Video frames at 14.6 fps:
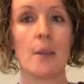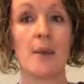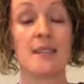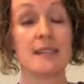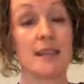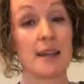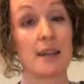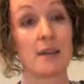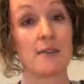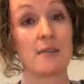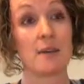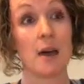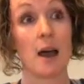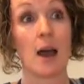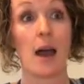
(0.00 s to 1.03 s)
instead
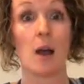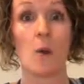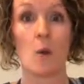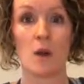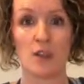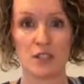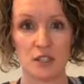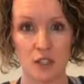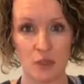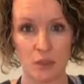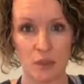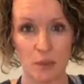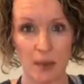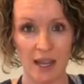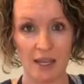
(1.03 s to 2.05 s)
of I want to
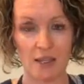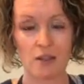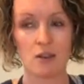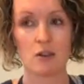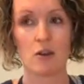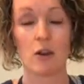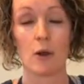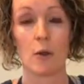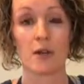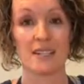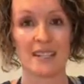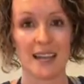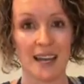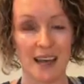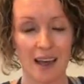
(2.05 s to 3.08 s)
lose weight or I want
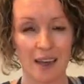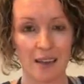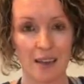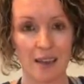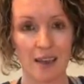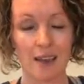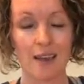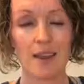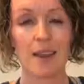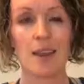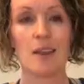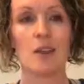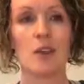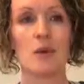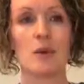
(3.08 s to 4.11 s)
to get healthy,
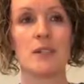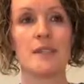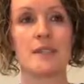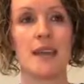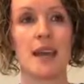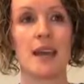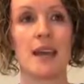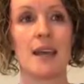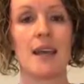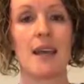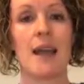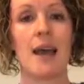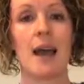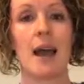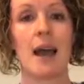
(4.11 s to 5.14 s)
you would say
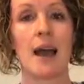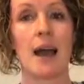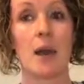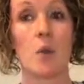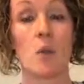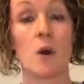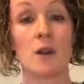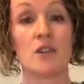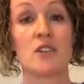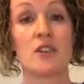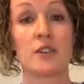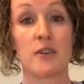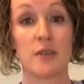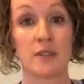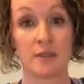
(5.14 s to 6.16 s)
I want to
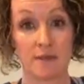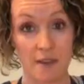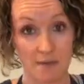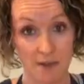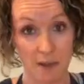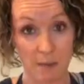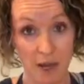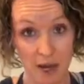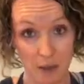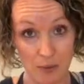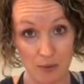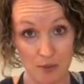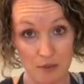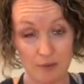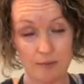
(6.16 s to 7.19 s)
lose 50
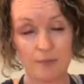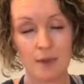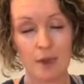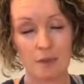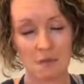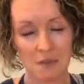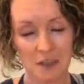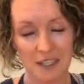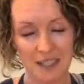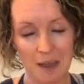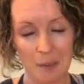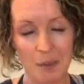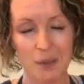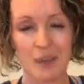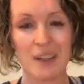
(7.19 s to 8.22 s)
pounds, for
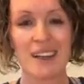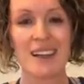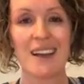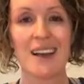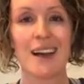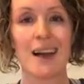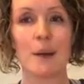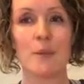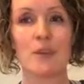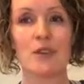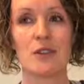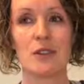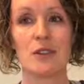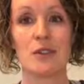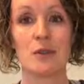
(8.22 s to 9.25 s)
example,
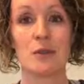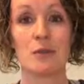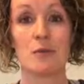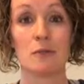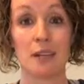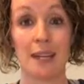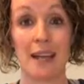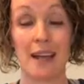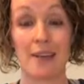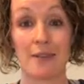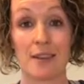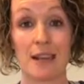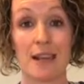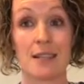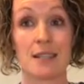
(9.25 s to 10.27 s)
so that you really
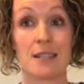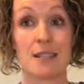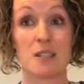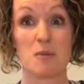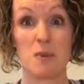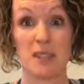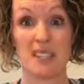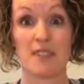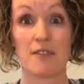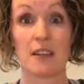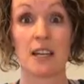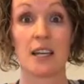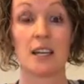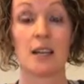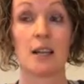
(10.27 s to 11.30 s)
have that
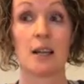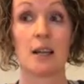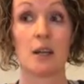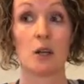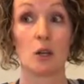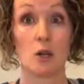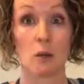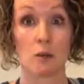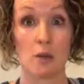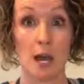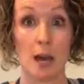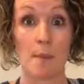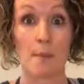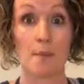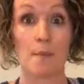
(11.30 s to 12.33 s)
specific
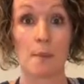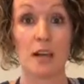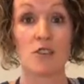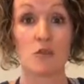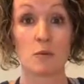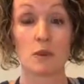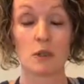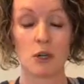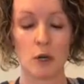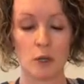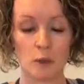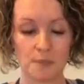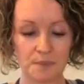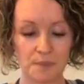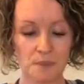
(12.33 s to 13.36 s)
measurable
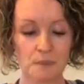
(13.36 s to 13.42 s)
goal.